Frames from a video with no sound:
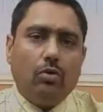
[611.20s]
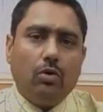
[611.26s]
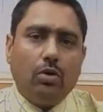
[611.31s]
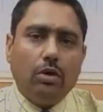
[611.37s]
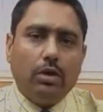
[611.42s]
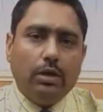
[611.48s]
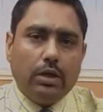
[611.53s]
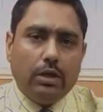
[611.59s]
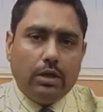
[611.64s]

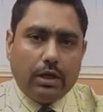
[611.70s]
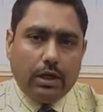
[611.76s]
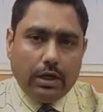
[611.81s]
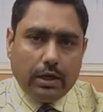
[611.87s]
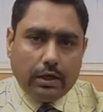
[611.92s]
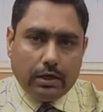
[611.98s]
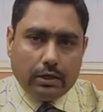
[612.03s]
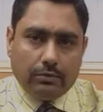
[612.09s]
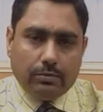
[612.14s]
all
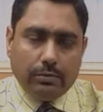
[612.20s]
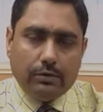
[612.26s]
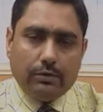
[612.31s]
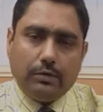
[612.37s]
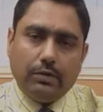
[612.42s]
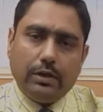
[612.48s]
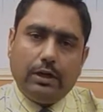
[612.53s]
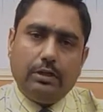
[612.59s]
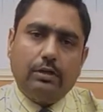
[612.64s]
indirect
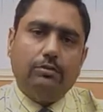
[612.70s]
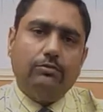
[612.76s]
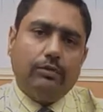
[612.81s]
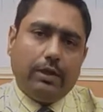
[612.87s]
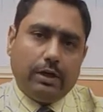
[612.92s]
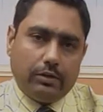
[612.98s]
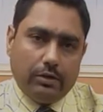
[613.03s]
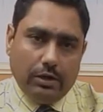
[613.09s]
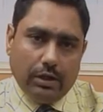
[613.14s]
expenses at the
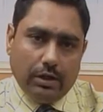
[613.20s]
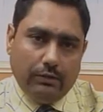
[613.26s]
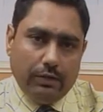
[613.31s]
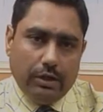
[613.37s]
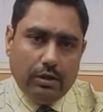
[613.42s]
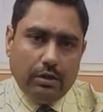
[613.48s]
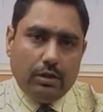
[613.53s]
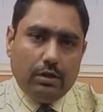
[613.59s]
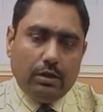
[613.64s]
factory
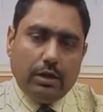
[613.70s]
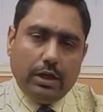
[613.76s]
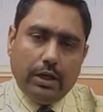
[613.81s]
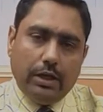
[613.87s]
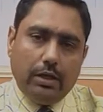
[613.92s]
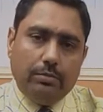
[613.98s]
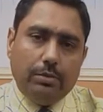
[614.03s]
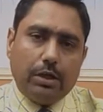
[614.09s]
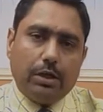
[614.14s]
level
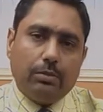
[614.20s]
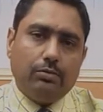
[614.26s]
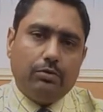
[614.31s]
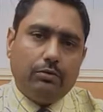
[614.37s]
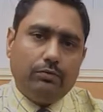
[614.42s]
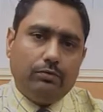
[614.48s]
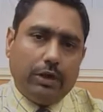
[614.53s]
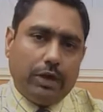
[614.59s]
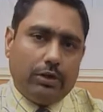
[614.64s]
and it becomes
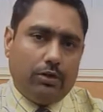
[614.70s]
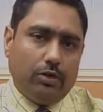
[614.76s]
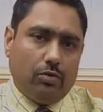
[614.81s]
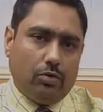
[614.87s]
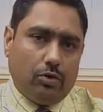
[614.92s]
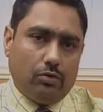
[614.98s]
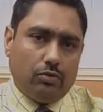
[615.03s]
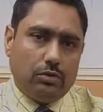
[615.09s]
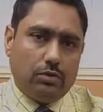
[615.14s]
a factory
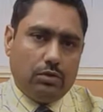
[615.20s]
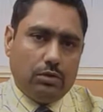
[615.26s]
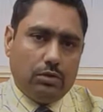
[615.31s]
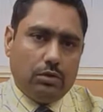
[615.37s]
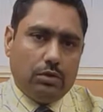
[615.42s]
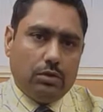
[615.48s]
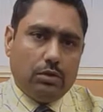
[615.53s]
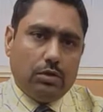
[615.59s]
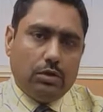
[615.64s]
cost.
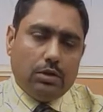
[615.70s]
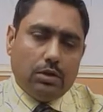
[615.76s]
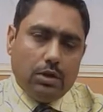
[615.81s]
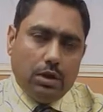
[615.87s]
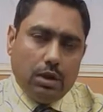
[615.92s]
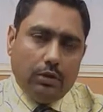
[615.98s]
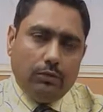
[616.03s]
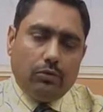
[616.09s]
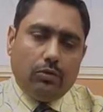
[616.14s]

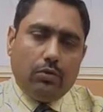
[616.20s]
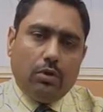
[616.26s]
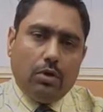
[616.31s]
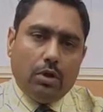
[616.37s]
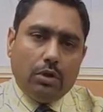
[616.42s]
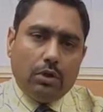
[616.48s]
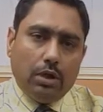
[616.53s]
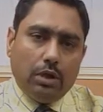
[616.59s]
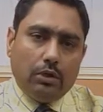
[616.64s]
If
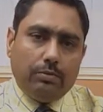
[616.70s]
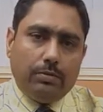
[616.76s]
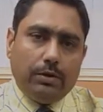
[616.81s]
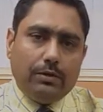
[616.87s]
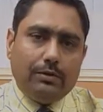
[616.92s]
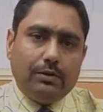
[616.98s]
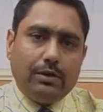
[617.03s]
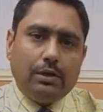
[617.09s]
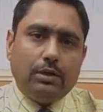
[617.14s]
all the
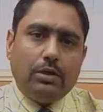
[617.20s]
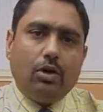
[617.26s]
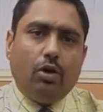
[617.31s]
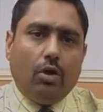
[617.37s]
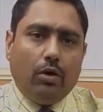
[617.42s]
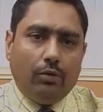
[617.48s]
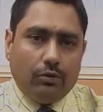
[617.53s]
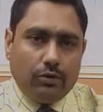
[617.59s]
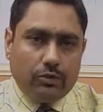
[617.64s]
expenses at the
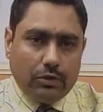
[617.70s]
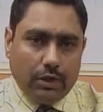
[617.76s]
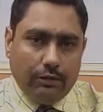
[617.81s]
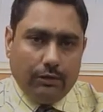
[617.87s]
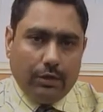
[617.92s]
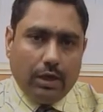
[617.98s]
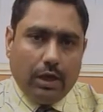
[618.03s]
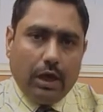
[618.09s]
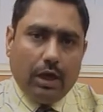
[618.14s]
office
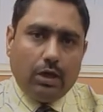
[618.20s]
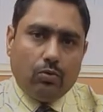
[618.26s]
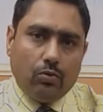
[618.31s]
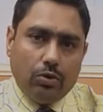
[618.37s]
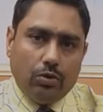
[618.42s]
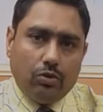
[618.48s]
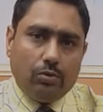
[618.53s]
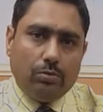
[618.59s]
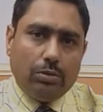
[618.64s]
level are
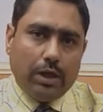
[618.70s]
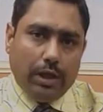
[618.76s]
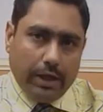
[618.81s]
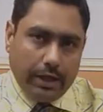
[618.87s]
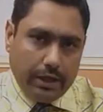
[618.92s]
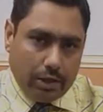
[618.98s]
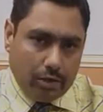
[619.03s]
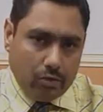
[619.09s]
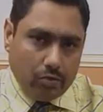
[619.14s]
going to be
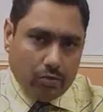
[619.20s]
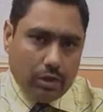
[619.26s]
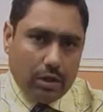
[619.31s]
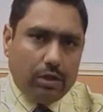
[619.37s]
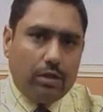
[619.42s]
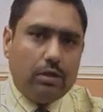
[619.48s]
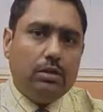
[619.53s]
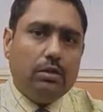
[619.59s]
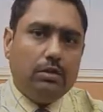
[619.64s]
added to
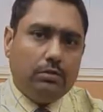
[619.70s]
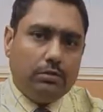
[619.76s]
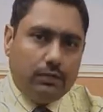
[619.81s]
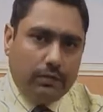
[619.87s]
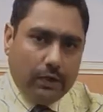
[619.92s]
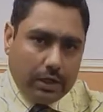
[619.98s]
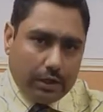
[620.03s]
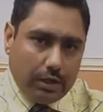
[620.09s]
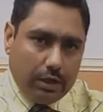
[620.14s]
the
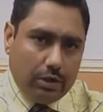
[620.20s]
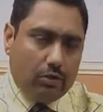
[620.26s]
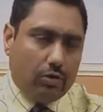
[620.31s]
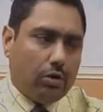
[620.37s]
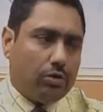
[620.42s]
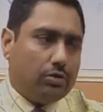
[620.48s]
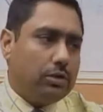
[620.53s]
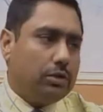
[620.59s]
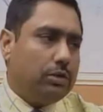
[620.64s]
factory
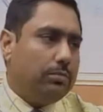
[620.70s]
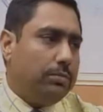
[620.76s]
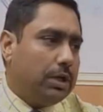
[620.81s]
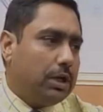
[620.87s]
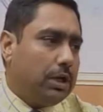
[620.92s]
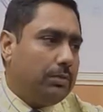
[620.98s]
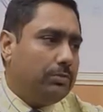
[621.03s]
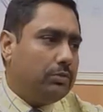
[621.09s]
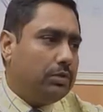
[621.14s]
cost, it
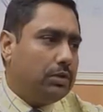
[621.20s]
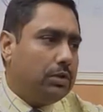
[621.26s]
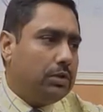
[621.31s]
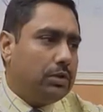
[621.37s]
becomes